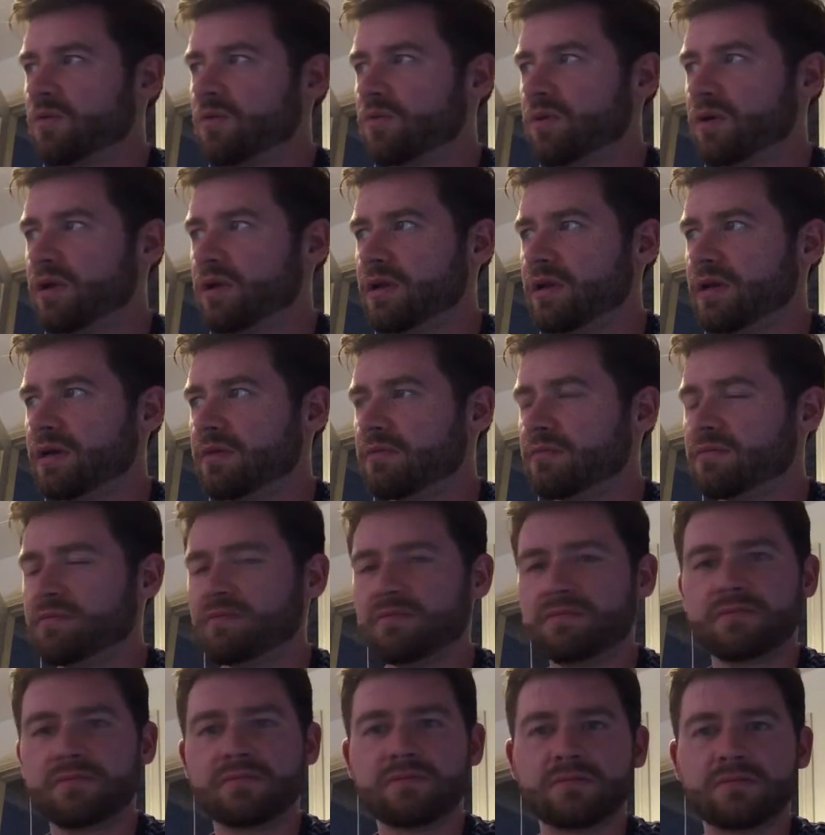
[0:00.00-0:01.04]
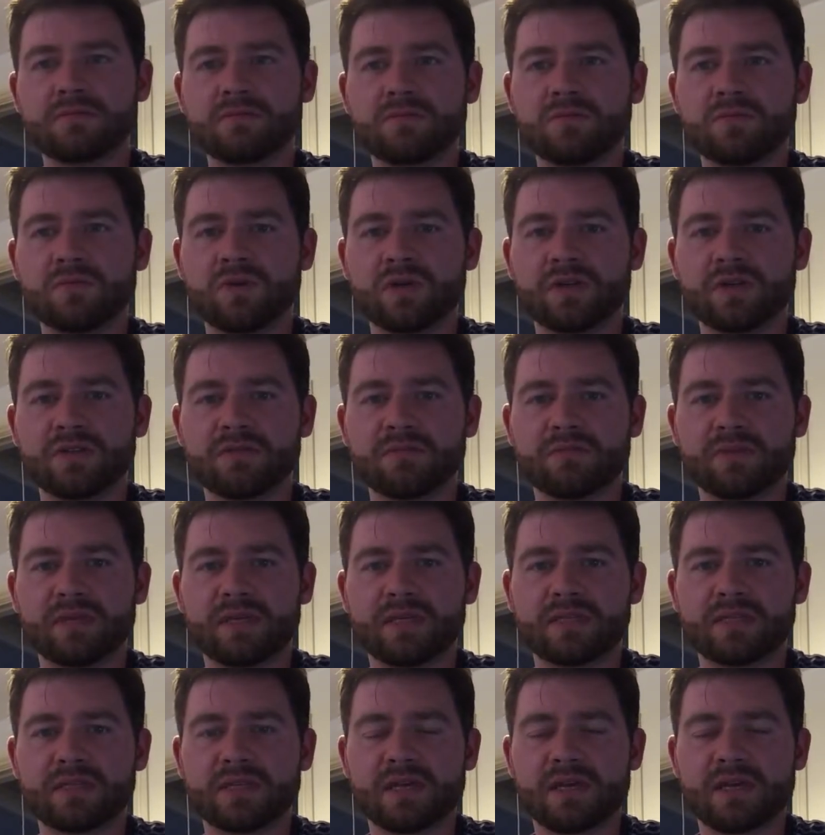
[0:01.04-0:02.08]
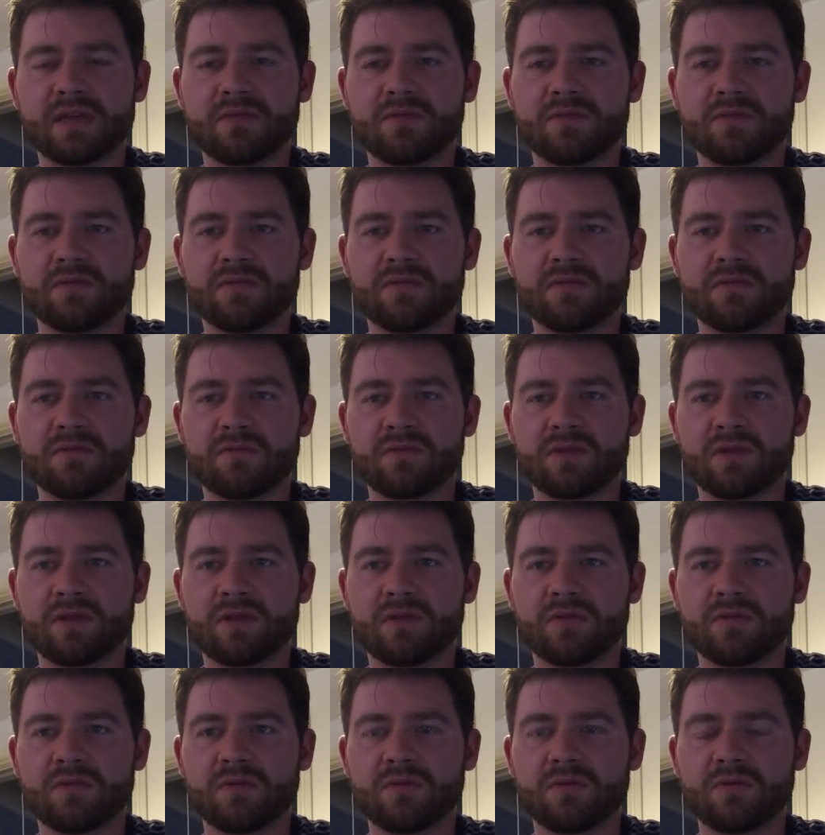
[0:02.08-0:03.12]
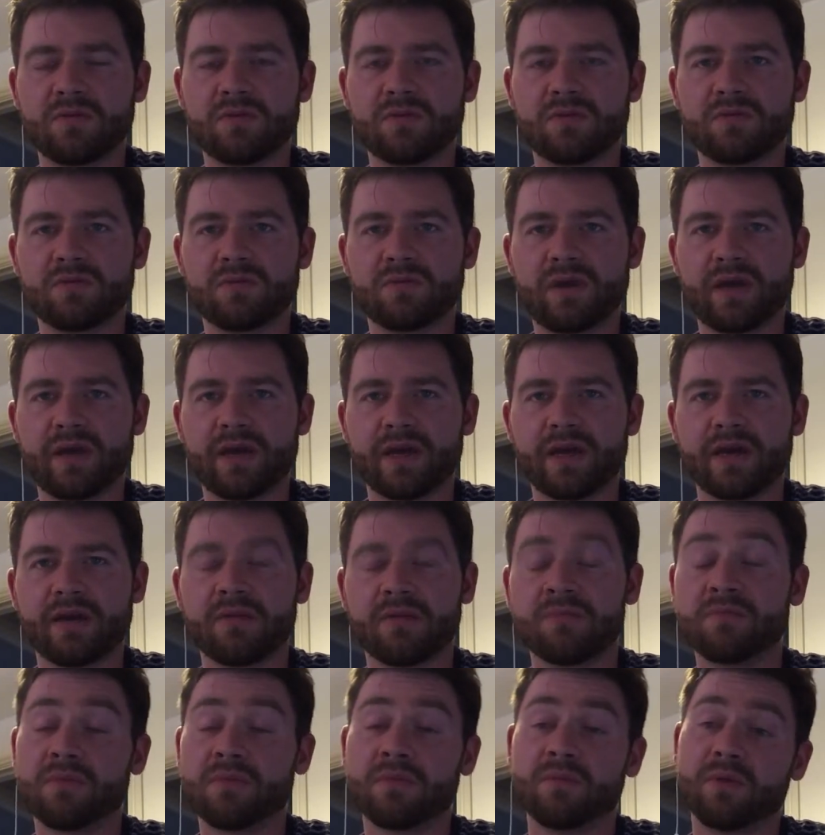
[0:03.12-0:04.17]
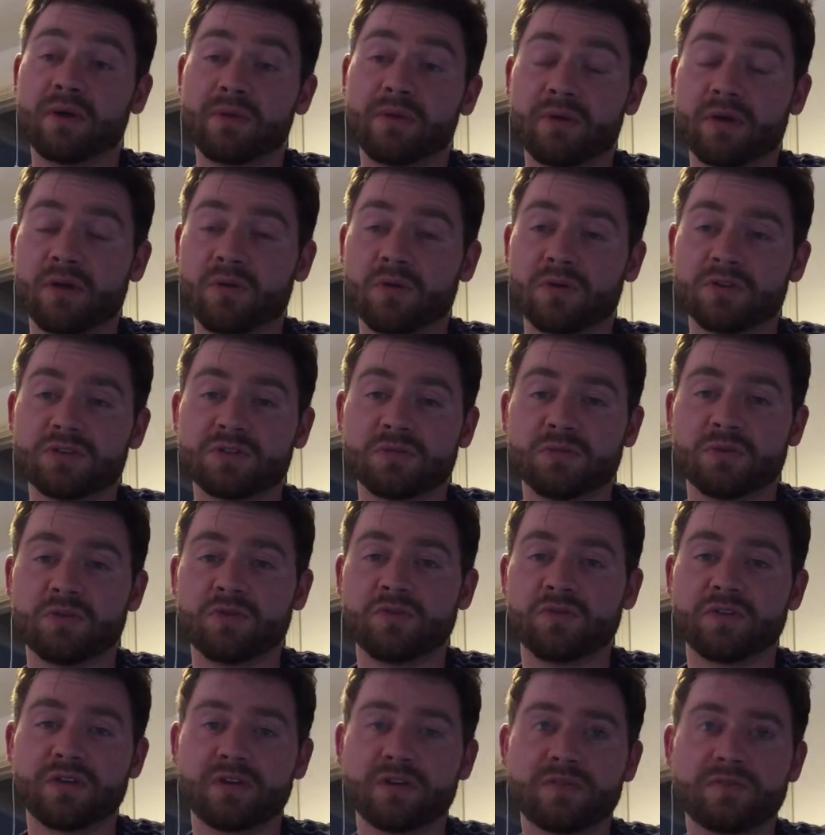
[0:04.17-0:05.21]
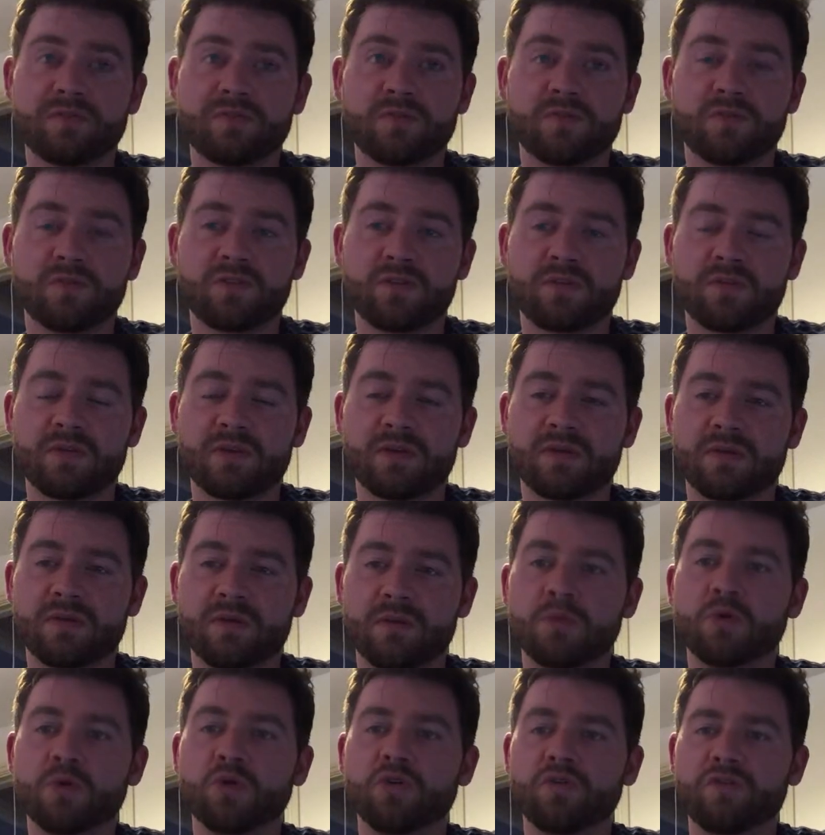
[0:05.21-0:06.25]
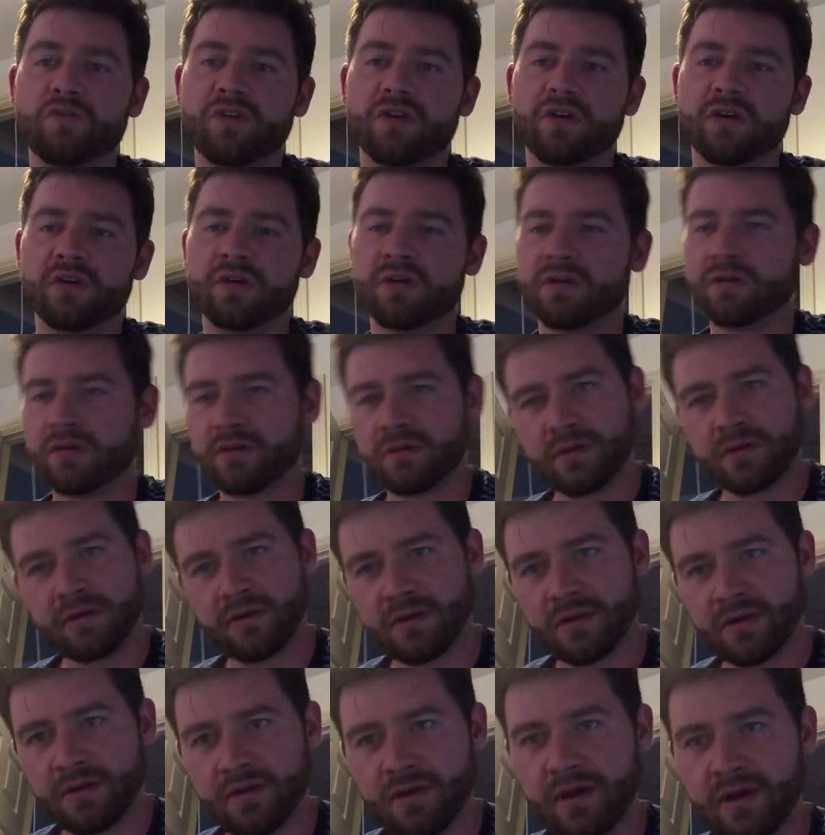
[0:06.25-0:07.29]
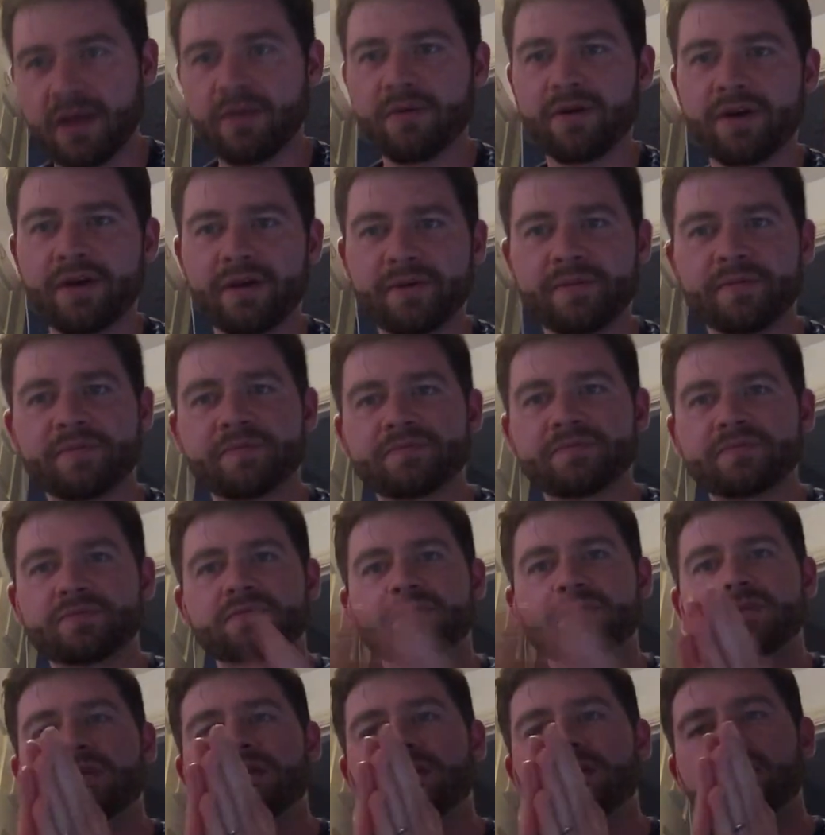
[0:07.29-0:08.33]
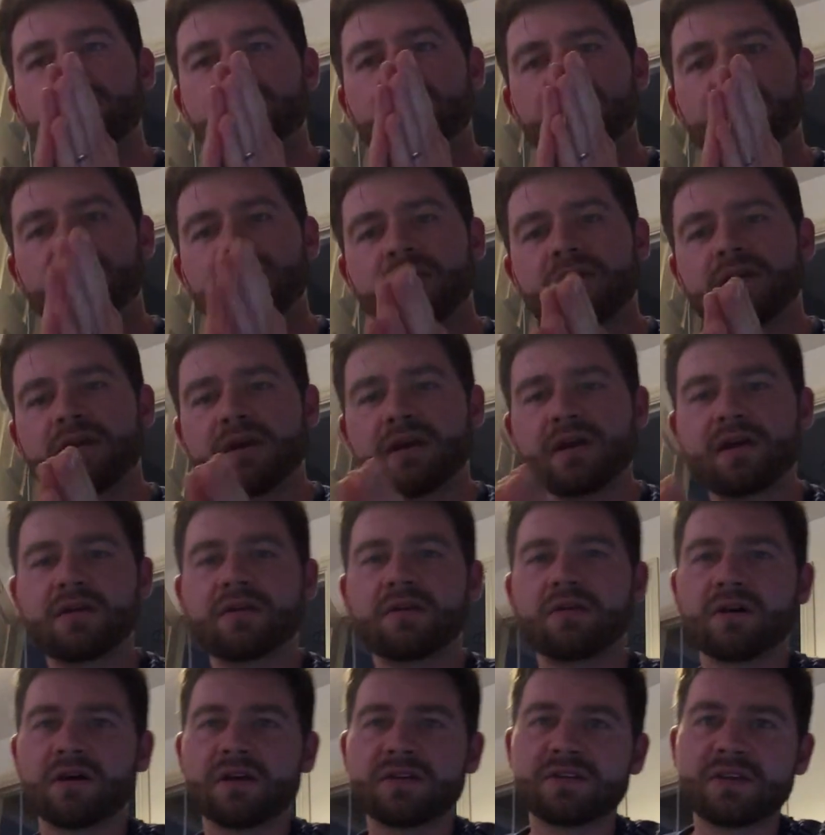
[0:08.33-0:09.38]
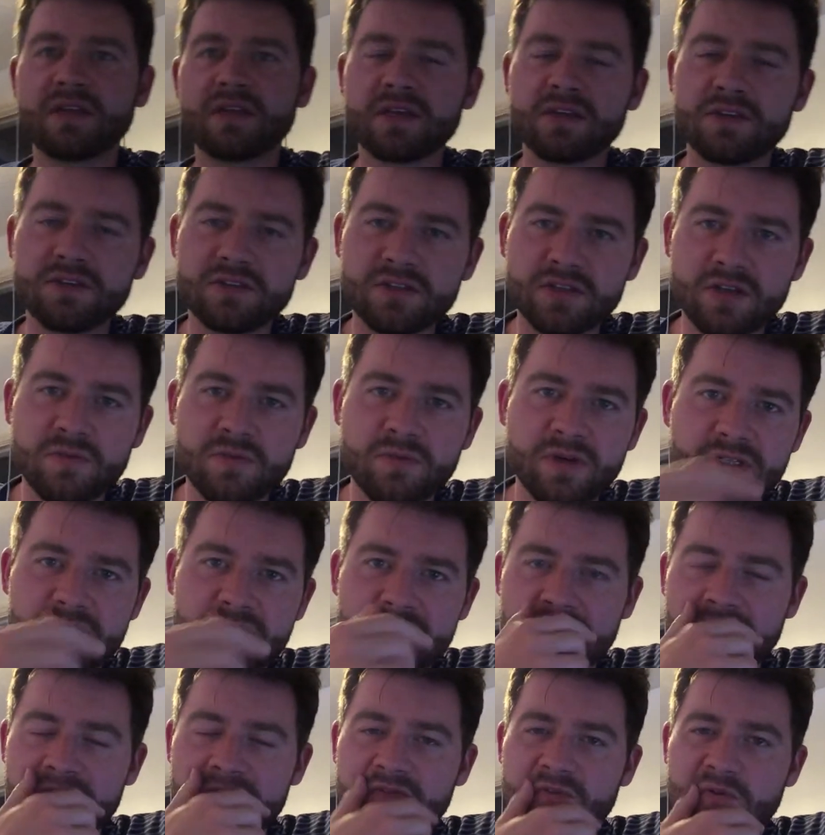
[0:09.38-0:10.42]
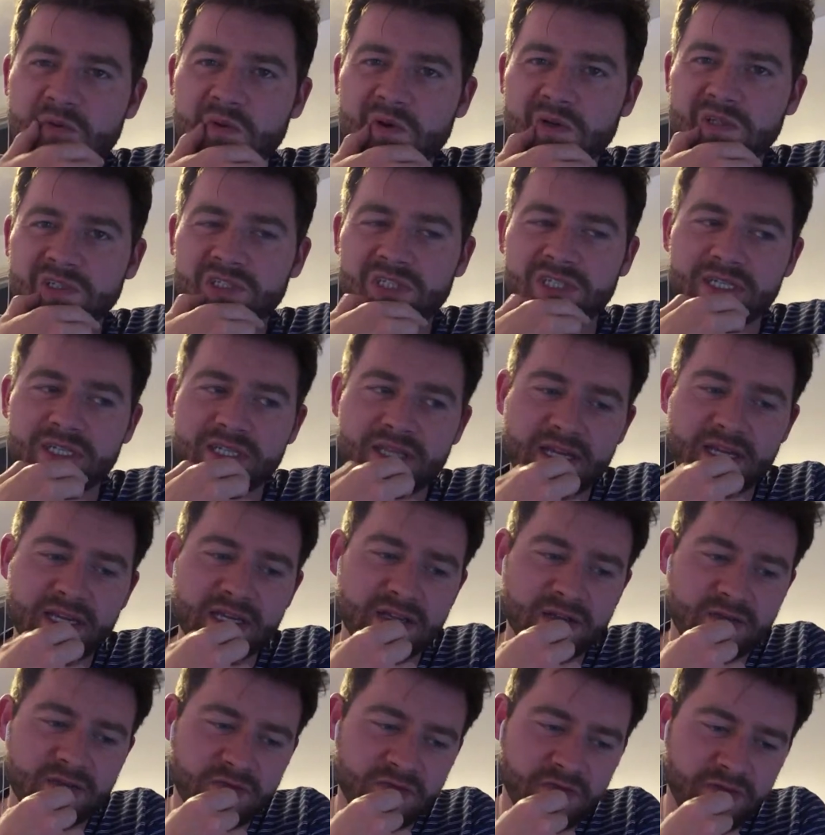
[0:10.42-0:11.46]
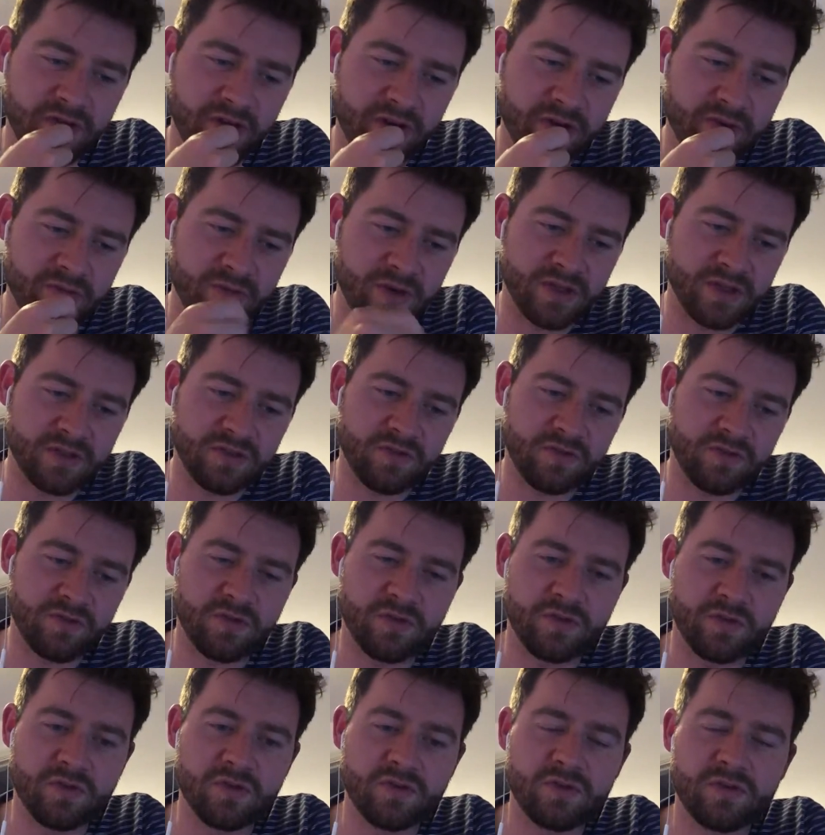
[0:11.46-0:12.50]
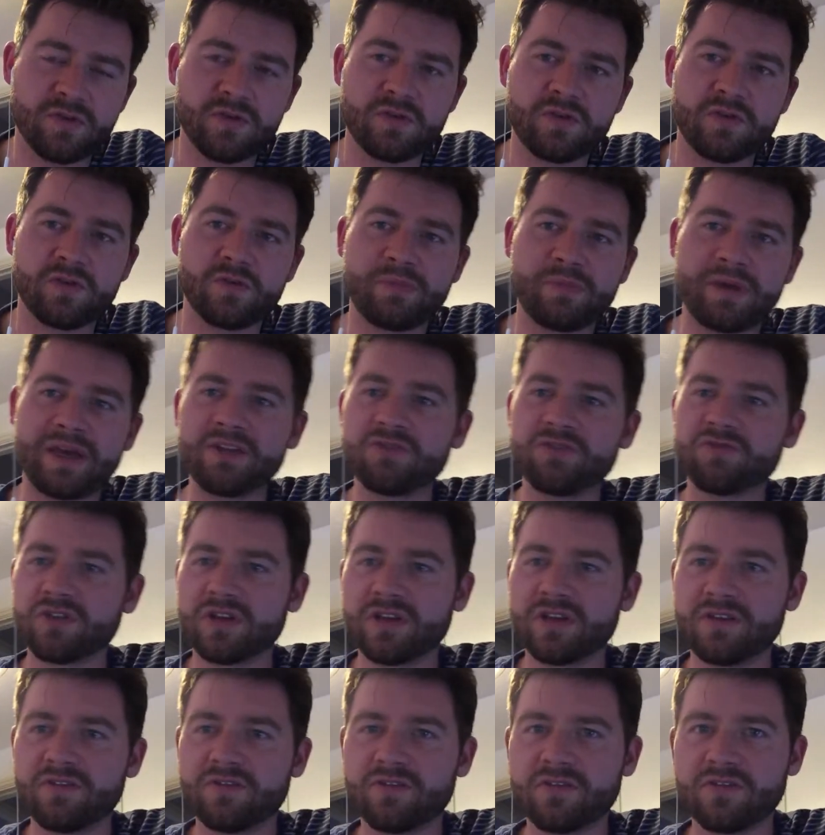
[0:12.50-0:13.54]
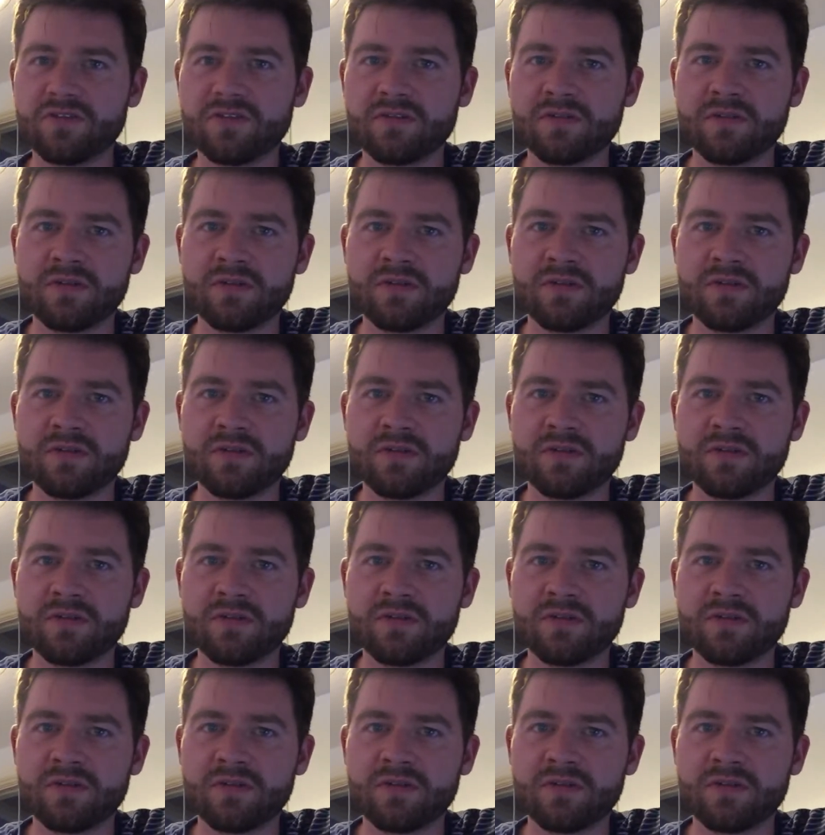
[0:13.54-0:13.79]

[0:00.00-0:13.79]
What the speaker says: we'll get some beers together, and we'll hang out and maybe go watch a movie or something. A movie. Anyway, take care, you guys. Thank you so much again for watching. Thank you very much for your patronage.